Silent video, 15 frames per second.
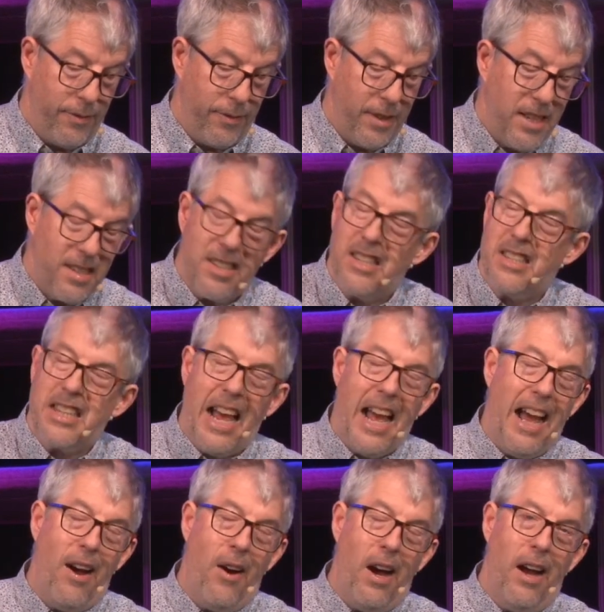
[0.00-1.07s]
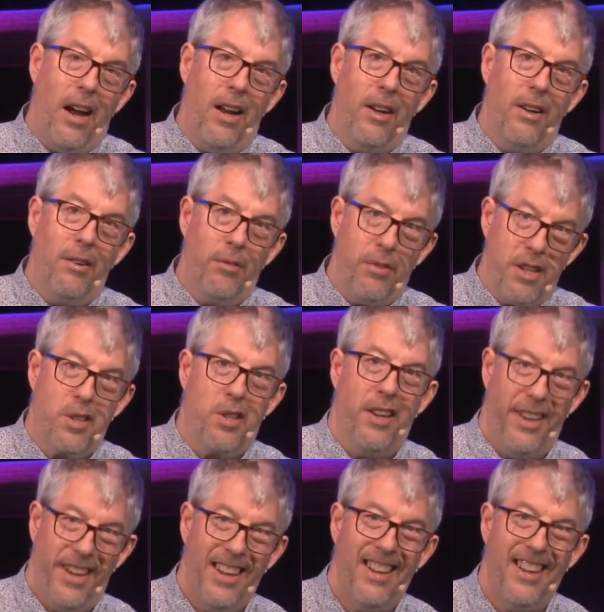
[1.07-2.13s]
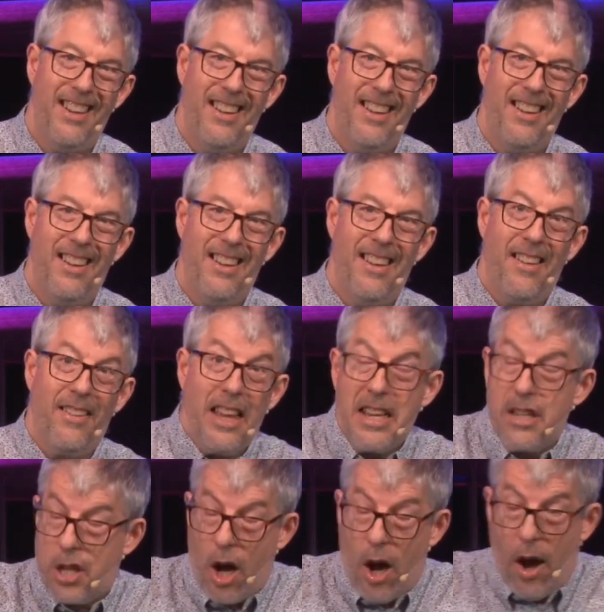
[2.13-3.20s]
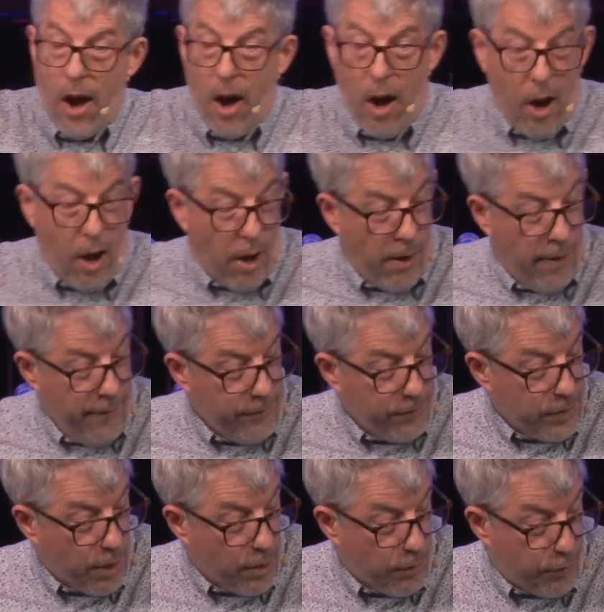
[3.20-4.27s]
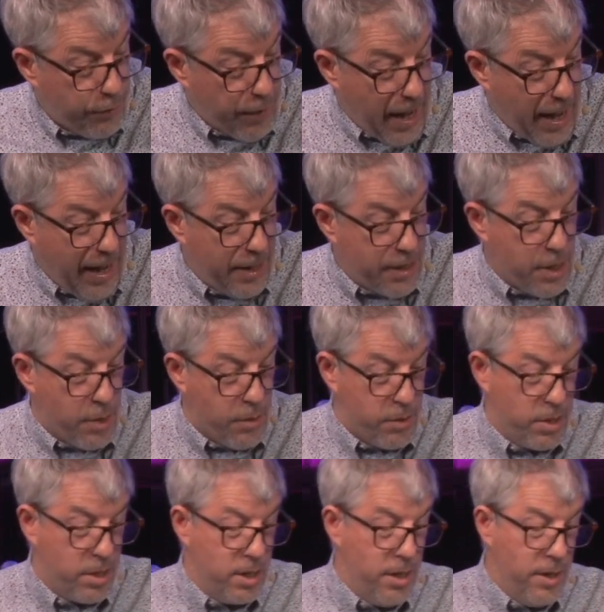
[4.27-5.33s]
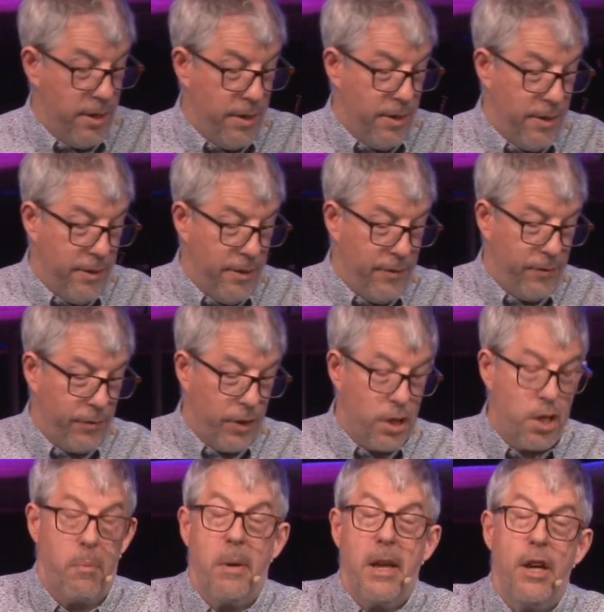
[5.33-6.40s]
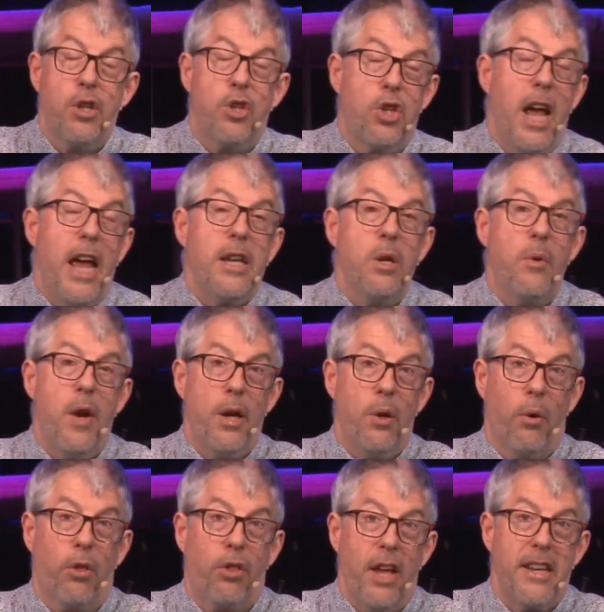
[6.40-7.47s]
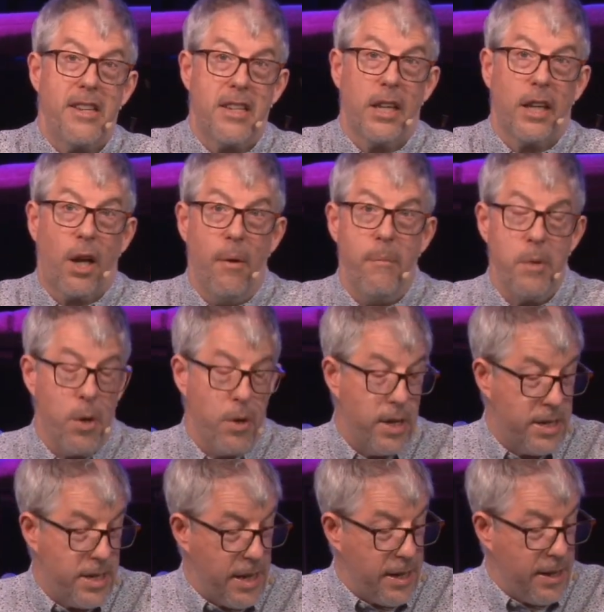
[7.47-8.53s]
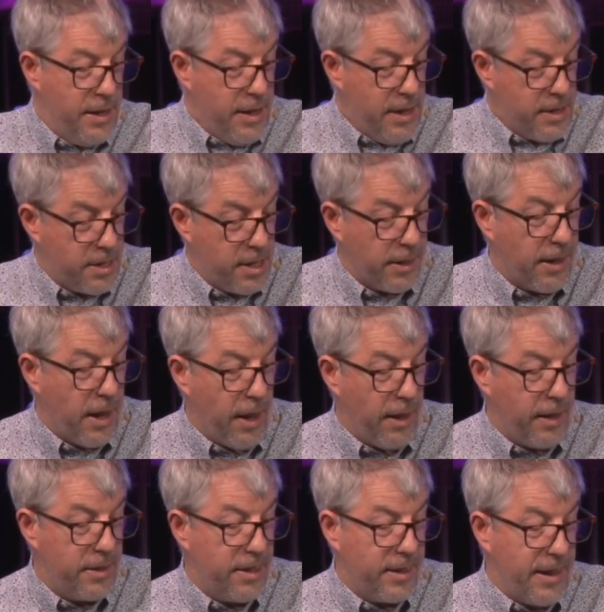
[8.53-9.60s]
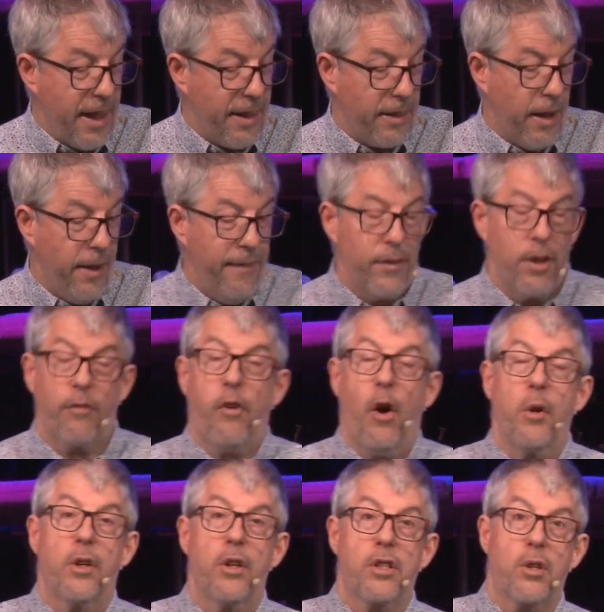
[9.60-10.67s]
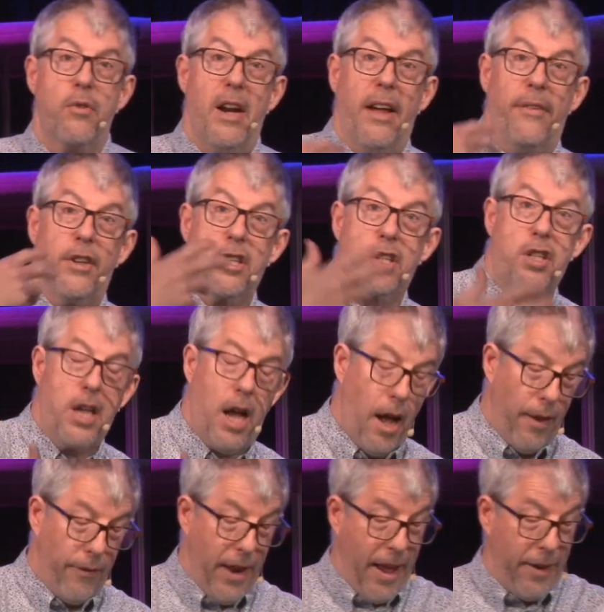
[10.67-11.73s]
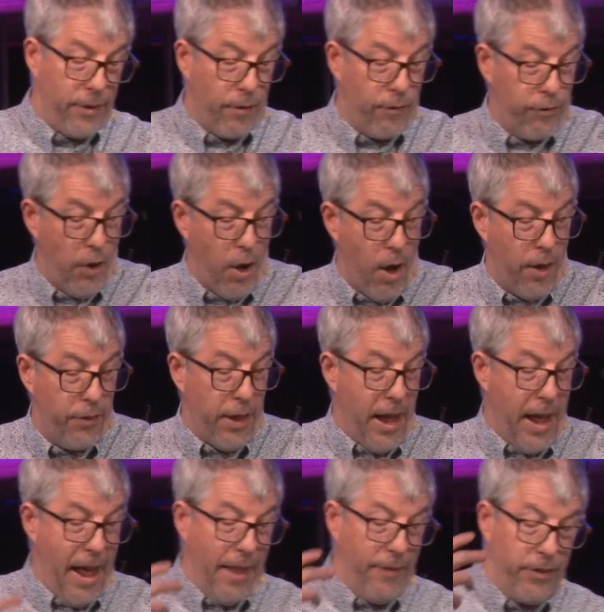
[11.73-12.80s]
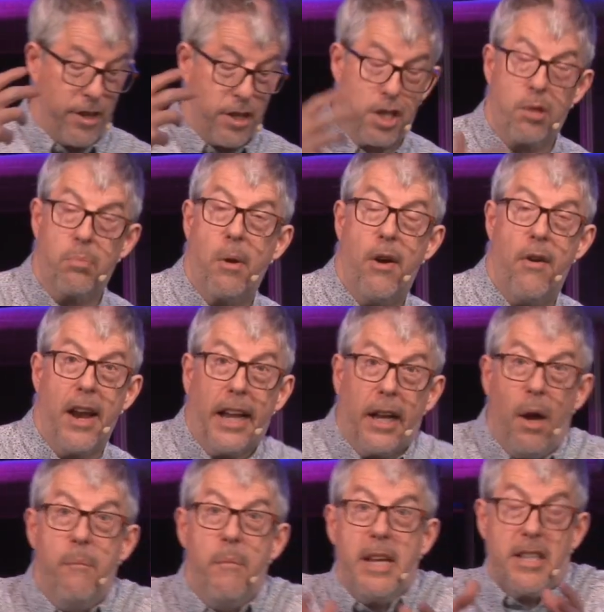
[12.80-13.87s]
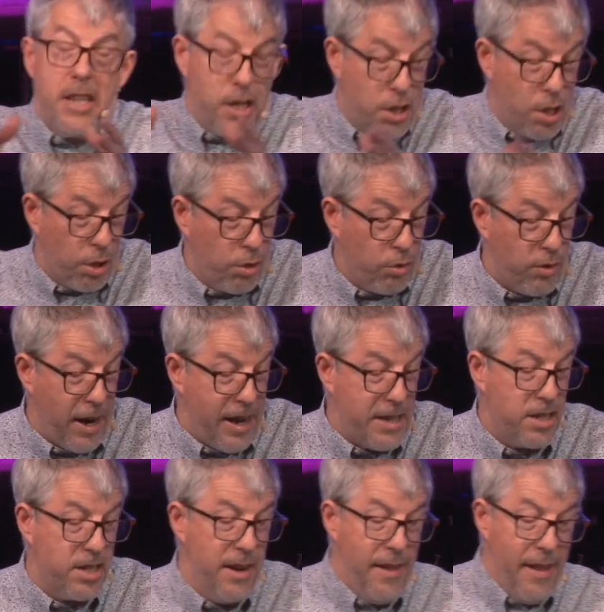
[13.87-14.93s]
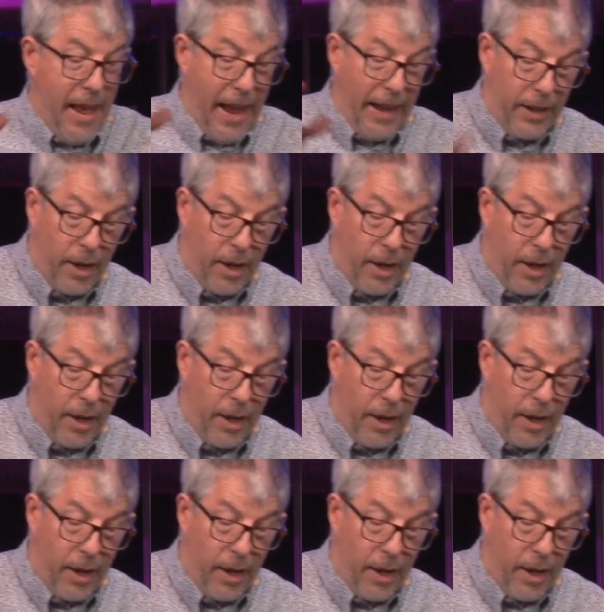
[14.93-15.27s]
This is our vision. These are our values. To be a genuine, authentic community together, focused around the Son and the Father and the Spirit, committed to grace and